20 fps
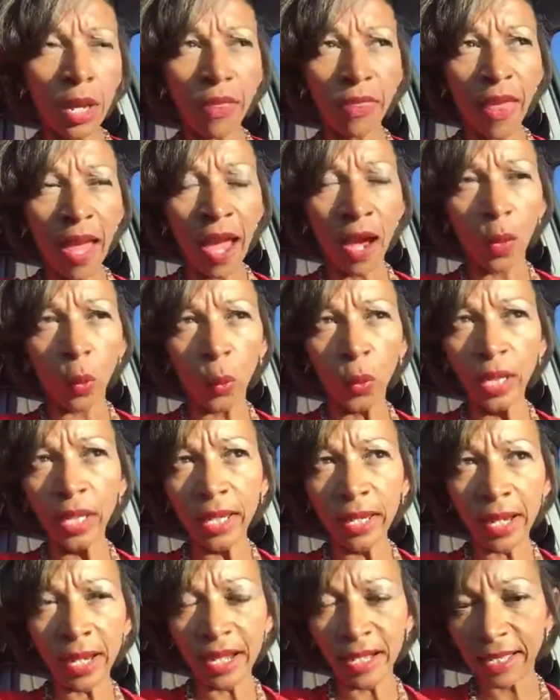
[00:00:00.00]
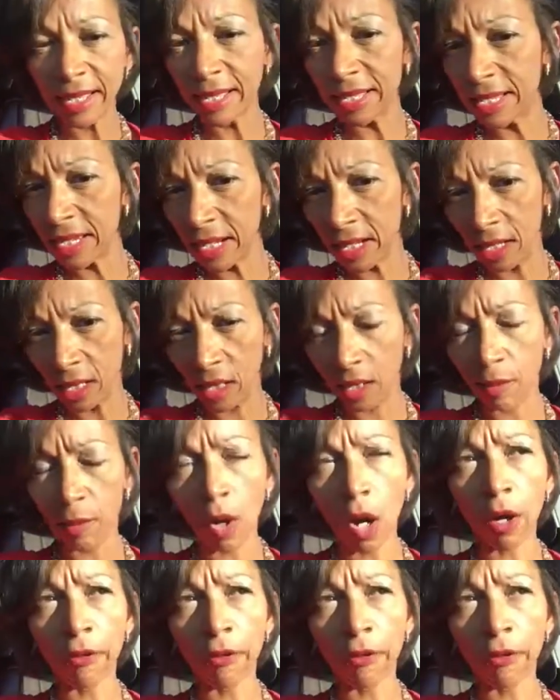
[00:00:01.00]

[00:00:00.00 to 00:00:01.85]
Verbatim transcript: that we esteem